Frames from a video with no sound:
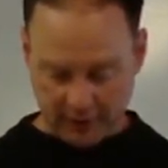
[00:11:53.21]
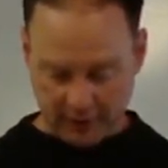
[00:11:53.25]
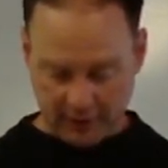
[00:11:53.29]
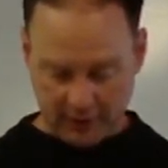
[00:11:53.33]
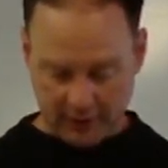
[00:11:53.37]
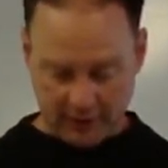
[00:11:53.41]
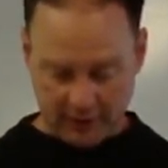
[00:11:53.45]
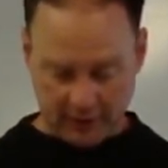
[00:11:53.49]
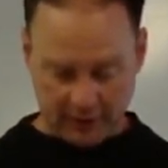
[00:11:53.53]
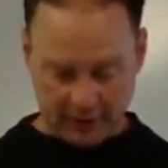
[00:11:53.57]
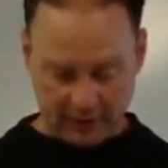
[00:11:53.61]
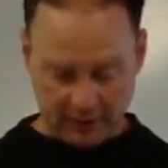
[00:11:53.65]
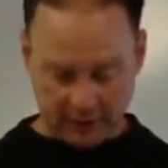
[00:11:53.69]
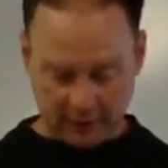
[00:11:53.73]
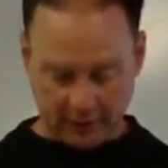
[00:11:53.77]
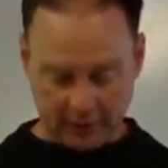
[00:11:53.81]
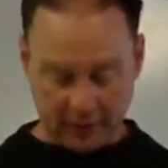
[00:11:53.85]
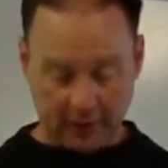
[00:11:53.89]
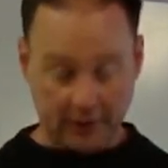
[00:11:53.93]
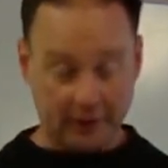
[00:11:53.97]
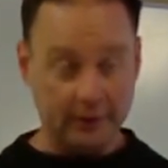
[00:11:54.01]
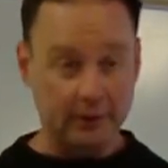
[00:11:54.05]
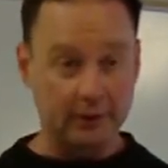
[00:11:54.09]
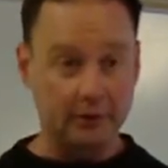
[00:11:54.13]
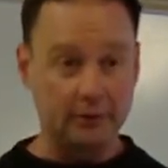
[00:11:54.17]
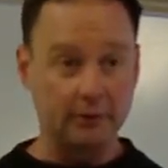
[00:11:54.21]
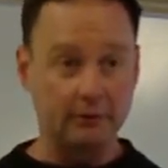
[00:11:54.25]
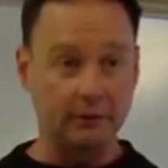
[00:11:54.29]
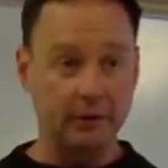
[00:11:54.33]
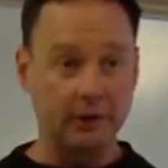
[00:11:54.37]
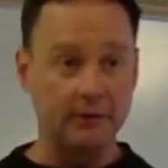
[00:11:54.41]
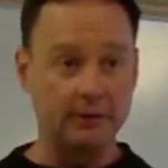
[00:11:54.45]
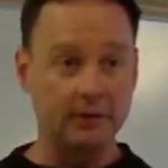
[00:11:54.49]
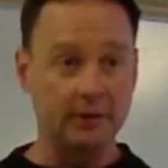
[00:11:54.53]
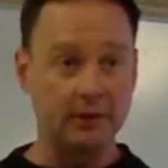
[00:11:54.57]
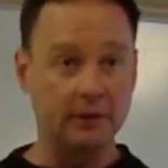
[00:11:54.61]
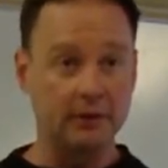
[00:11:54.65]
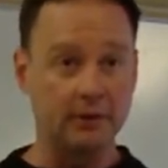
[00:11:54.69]
and not in
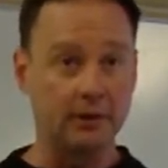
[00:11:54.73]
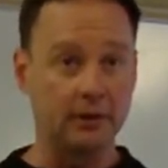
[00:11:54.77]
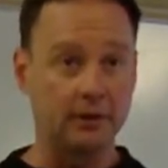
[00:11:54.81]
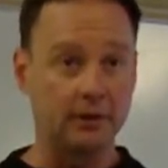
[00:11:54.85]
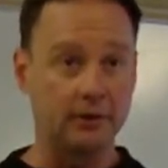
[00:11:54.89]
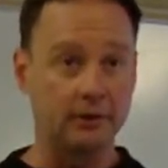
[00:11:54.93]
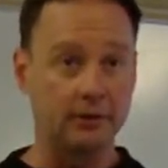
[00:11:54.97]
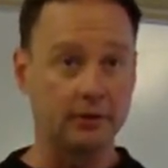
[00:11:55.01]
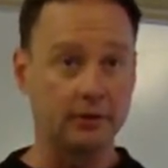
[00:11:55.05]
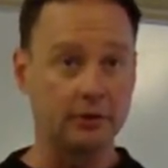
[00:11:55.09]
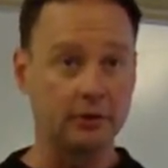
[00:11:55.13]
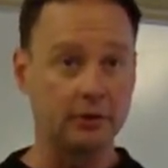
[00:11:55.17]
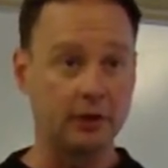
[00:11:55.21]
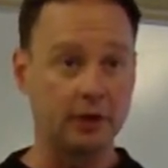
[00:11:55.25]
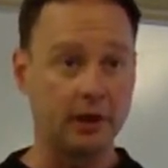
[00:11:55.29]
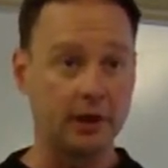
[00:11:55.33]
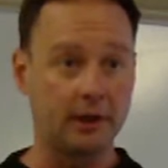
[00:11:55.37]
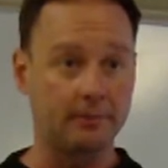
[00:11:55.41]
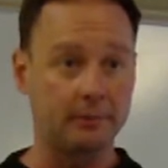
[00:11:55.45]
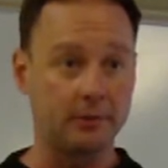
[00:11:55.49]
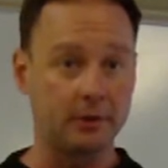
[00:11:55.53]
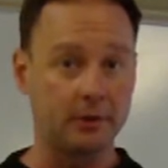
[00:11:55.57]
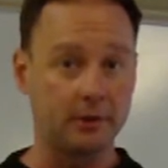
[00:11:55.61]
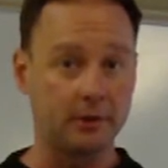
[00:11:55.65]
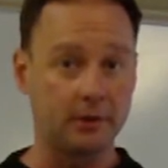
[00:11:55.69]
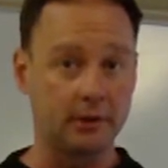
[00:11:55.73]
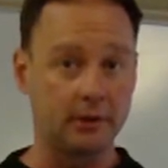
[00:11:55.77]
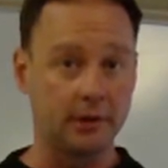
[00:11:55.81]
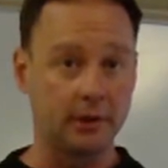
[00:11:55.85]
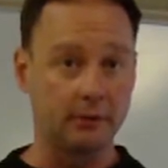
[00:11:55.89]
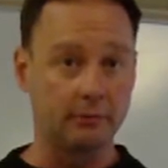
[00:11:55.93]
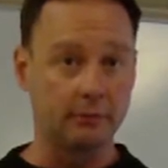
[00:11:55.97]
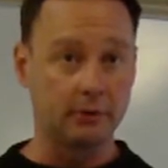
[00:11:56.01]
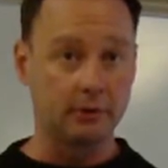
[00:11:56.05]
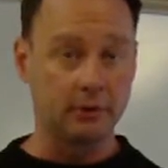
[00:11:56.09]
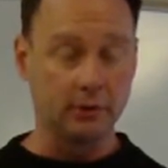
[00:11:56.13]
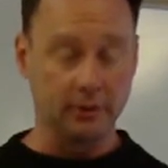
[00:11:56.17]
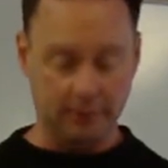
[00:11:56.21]
great detail in this chapter, and
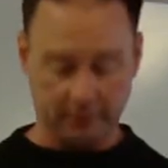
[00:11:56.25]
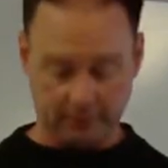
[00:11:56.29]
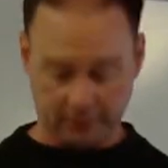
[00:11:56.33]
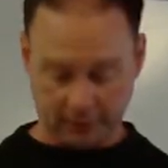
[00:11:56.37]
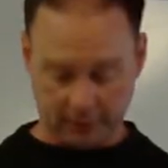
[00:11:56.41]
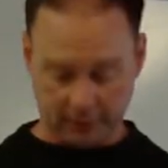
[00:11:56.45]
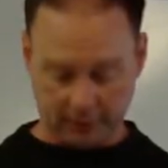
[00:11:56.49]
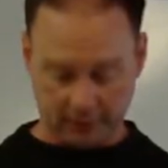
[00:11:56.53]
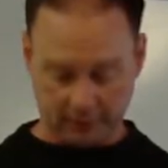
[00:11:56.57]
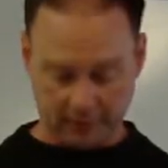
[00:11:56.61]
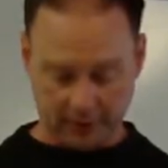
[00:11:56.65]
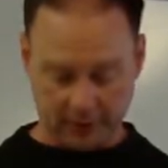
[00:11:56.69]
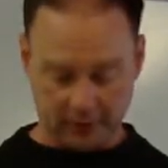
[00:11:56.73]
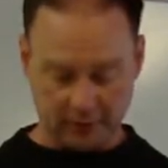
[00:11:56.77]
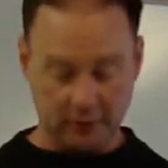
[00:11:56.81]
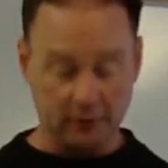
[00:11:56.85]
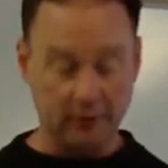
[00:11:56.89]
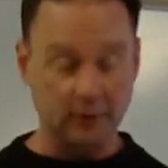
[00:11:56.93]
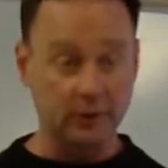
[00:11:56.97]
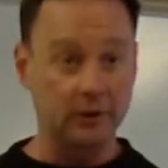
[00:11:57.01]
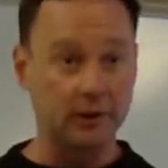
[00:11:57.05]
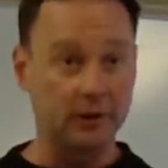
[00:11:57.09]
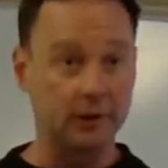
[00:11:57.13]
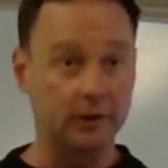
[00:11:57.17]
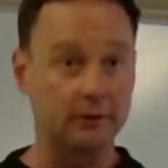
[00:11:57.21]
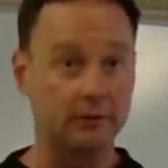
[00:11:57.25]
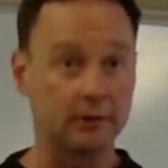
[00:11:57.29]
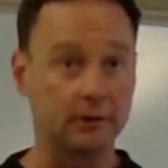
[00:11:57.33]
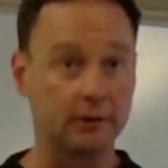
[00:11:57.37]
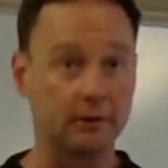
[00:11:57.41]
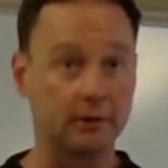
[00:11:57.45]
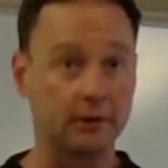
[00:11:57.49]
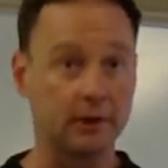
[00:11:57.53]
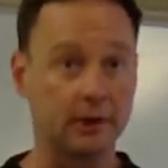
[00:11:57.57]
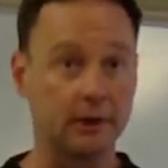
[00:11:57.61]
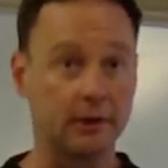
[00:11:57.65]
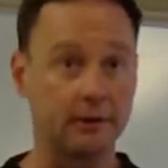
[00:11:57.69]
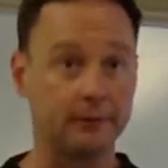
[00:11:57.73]
then we'll go to perturbation theory,
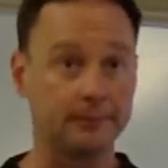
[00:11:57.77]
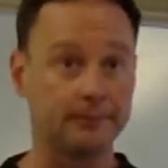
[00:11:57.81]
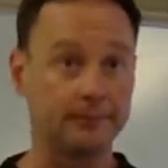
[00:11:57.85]
okay?